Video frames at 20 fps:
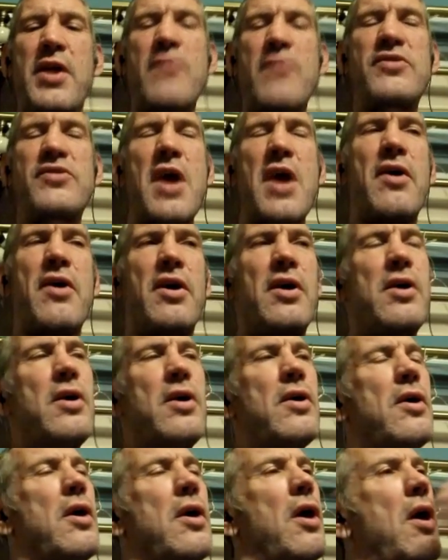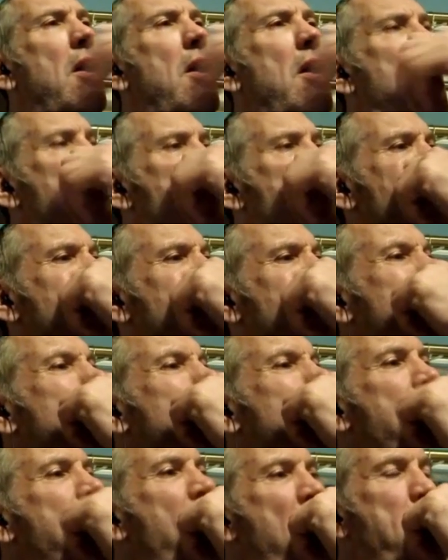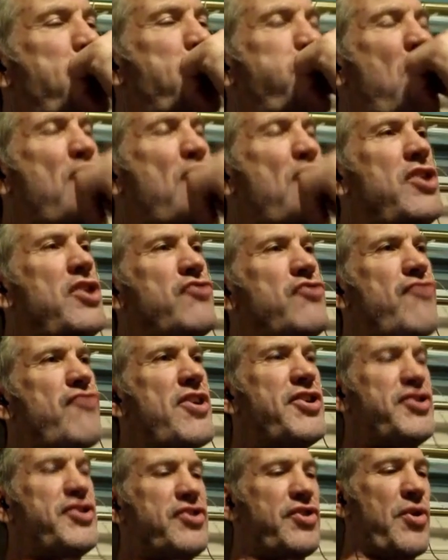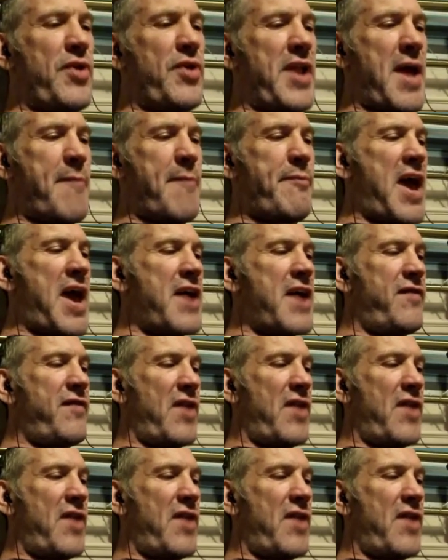There was that, what was his name where he broke his wrist doing that backflip?